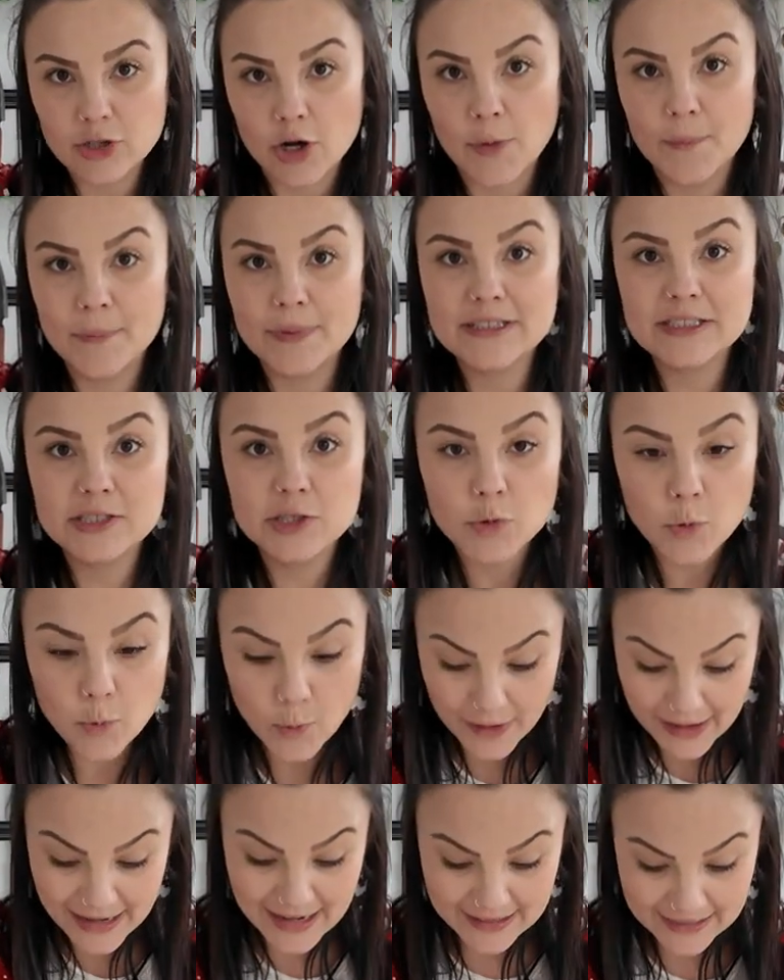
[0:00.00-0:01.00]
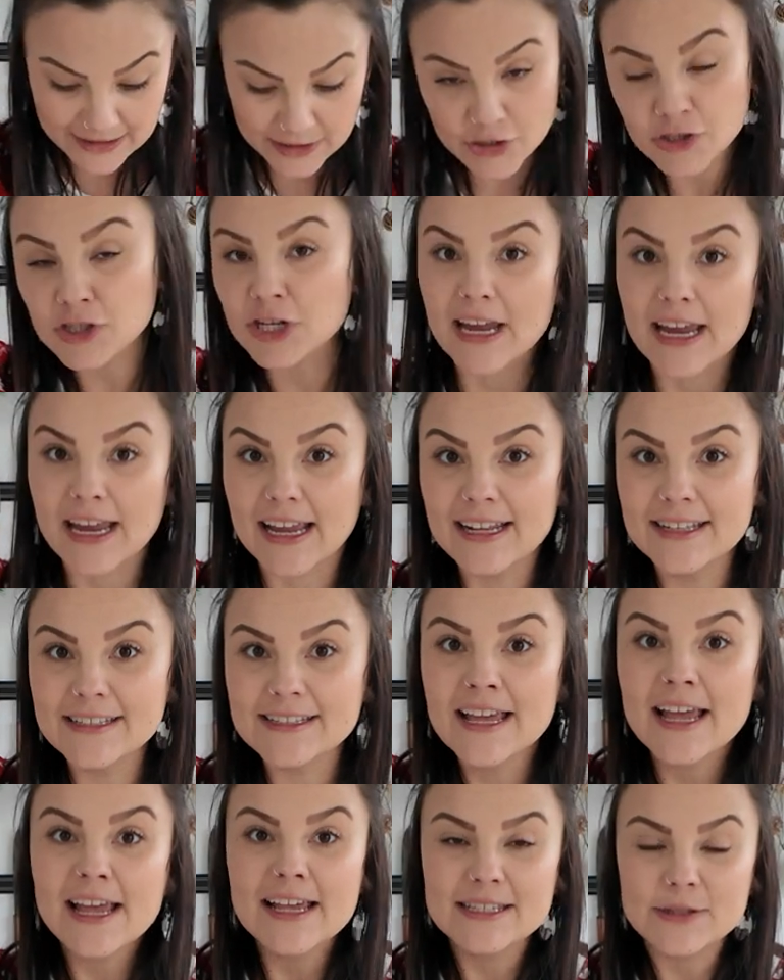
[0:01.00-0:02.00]
dough between the
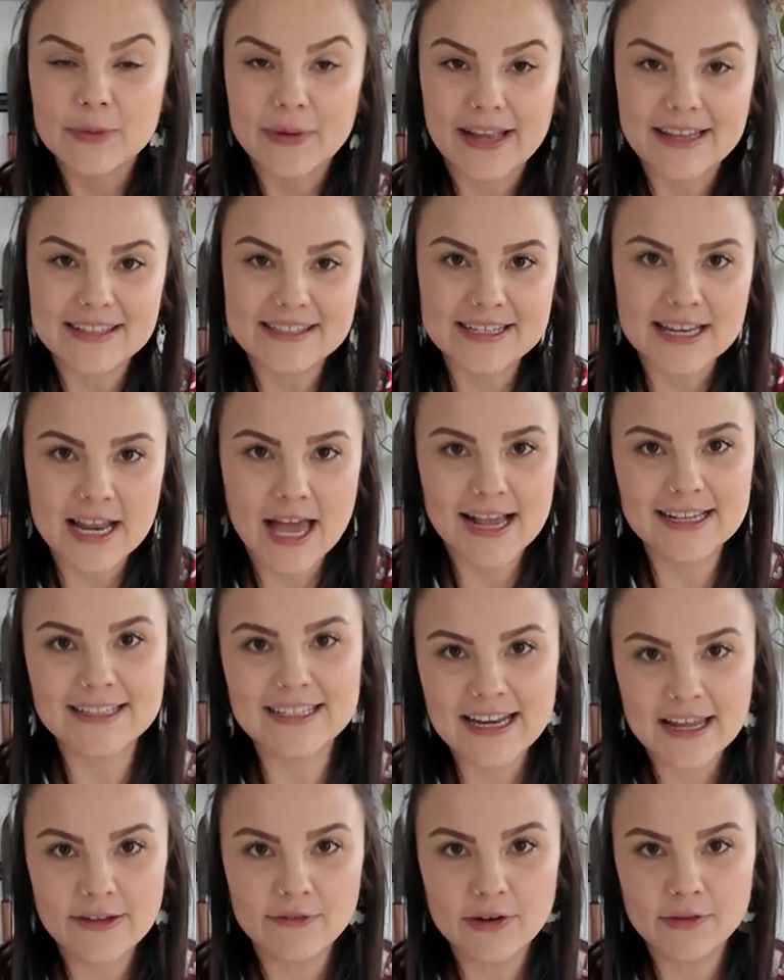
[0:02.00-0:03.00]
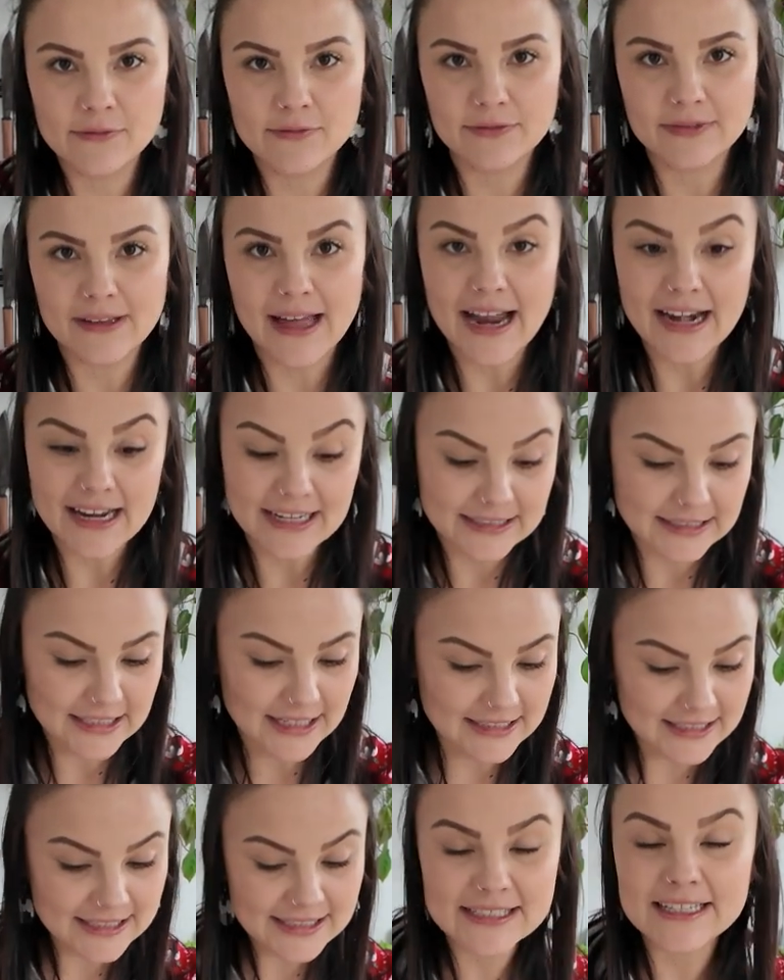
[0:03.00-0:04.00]
sheets so it gets nice and even and flat. It
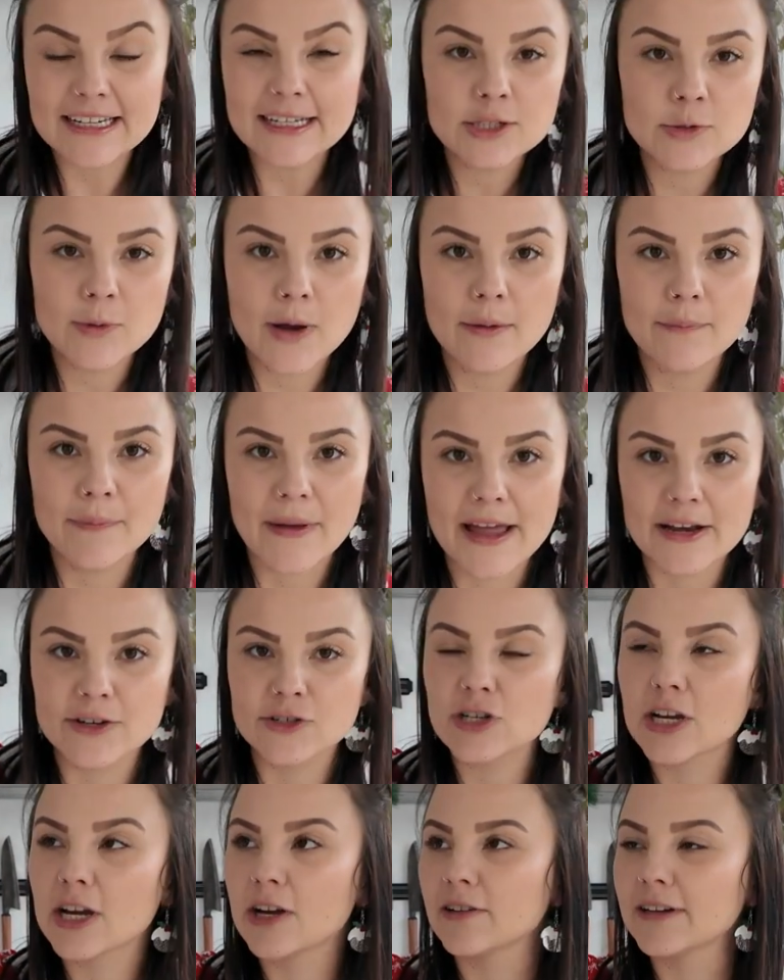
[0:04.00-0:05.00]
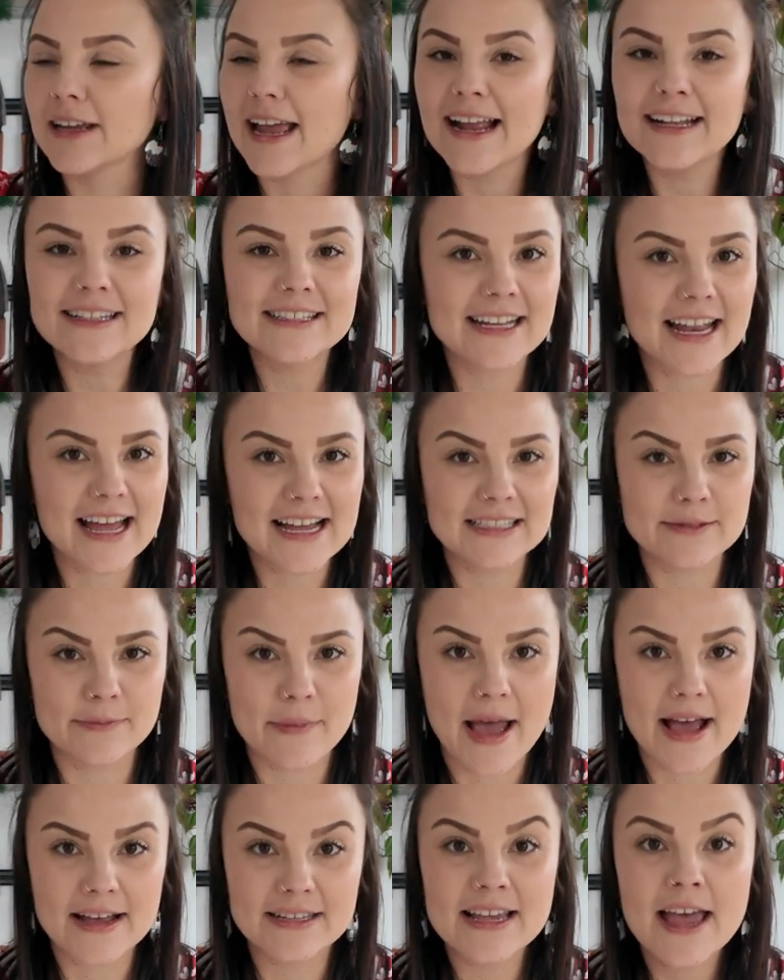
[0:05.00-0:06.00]
doesn't stick to our bench, it creates less
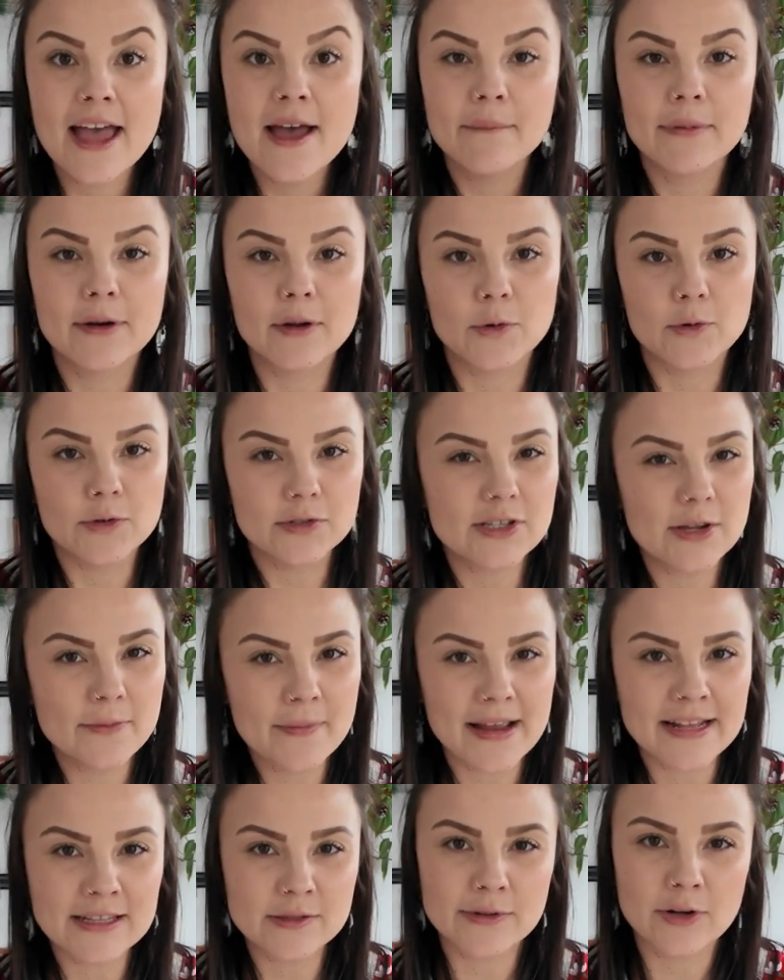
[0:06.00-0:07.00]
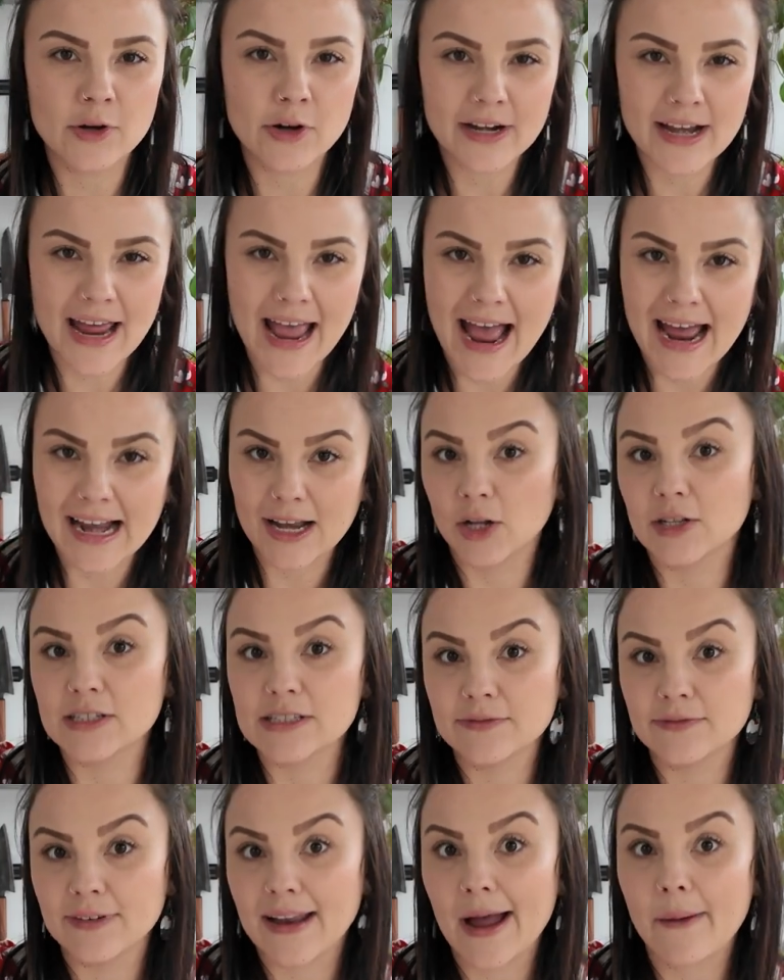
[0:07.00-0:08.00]
mess, but it also means we're not going to add
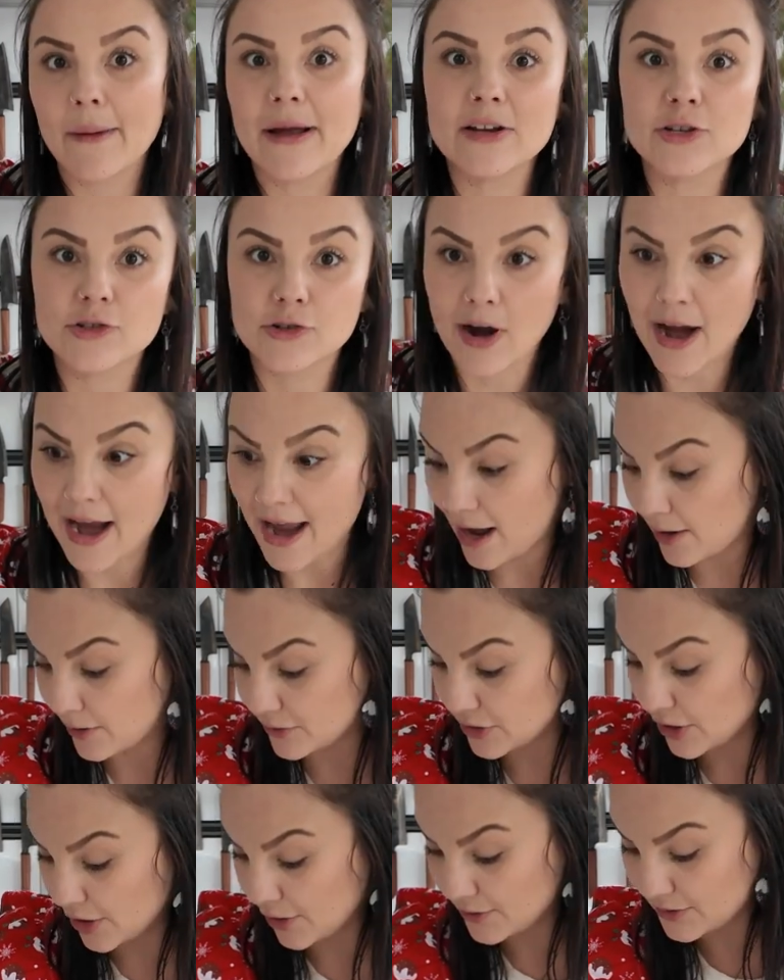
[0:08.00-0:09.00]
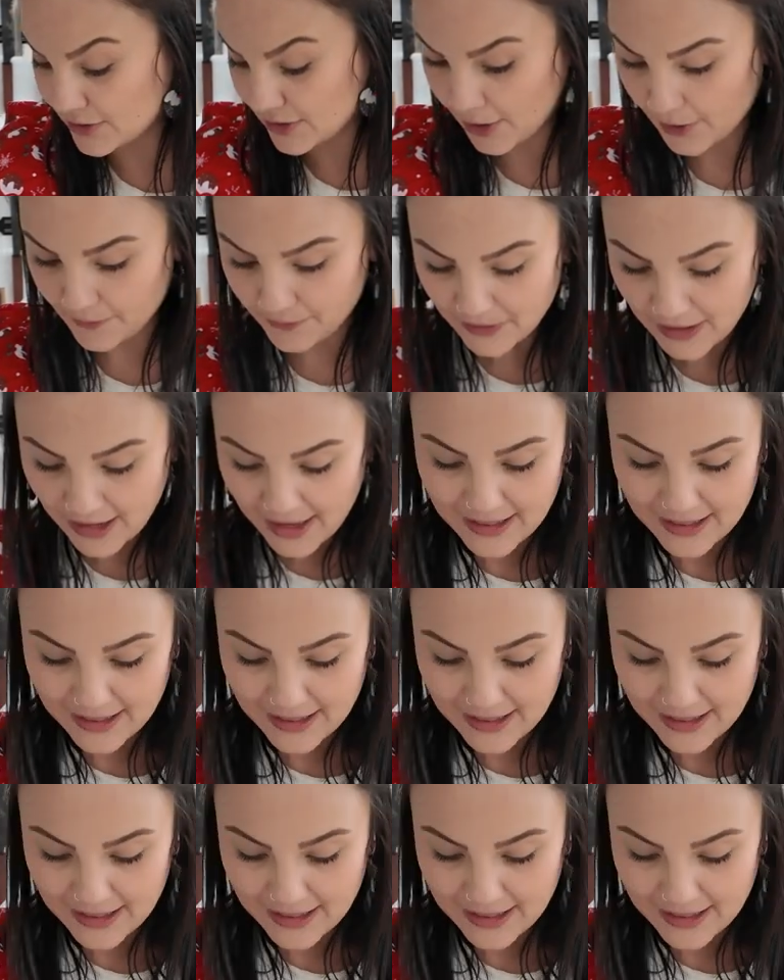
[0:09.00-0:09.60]
lots of flour and dry out our dough. So